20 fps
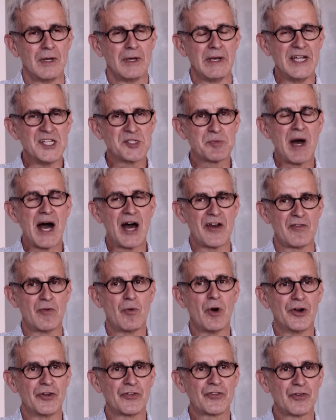it's part of
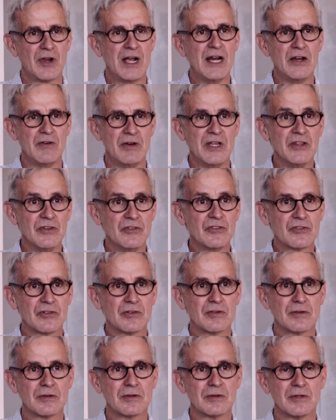what Australia is.
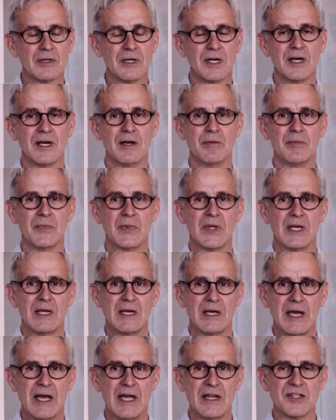
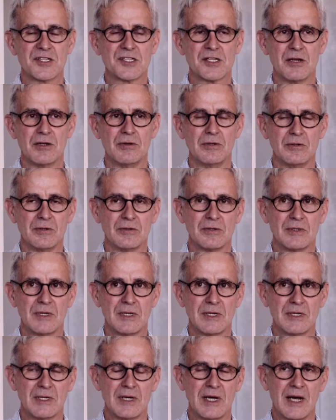And so
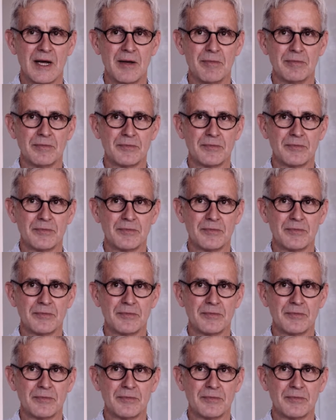I